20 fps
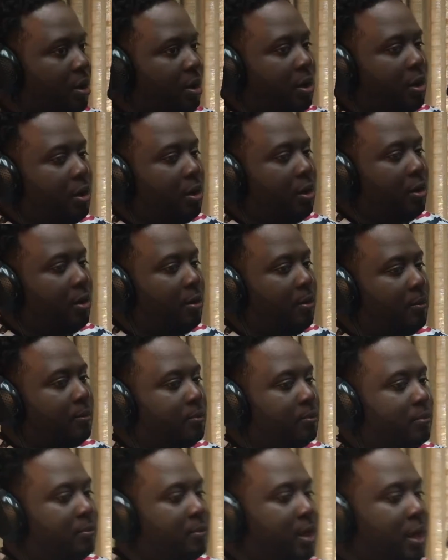I
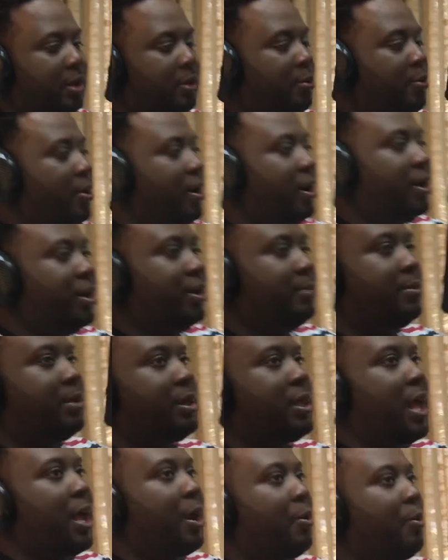don't want him to
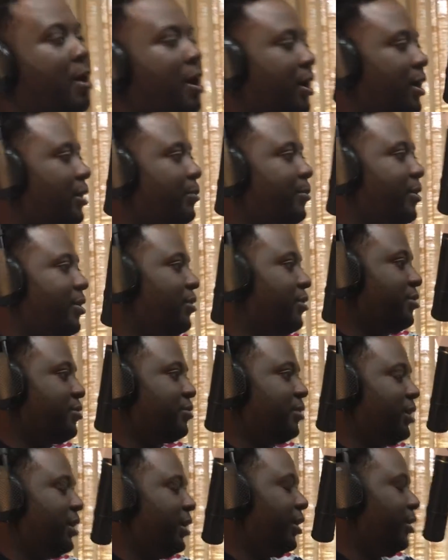walk in the middle of the
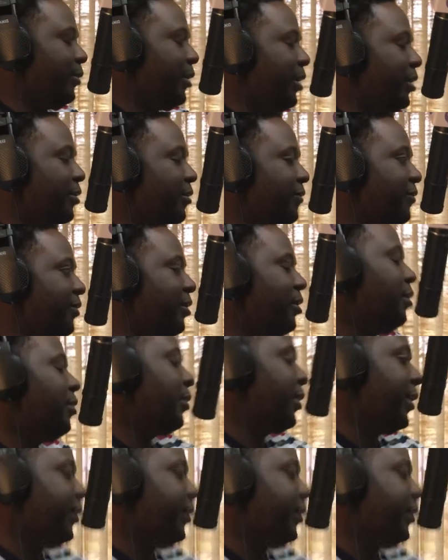street and get ran over. Okay.